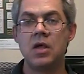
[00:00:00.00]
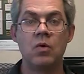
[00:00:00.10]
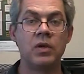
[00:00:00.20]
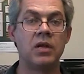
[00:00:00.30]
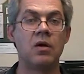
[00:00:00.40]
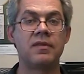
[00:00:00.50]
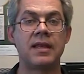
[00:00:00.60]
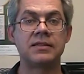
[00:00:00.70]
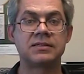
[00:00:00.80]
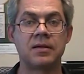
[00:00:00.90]
We know that
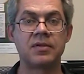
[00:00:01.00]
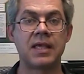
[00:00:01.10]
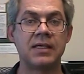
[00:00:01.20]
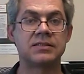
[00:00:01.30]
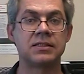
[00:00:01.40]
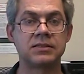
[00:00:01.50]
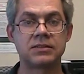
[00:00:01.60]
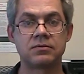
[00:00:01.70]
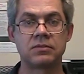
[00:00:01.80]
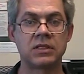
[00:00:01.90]
in some cases
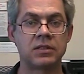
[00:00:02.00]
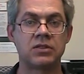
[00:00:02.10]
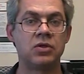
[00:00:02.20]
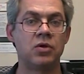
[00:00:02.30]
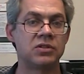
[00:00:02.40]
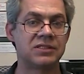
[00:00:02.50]
the tutors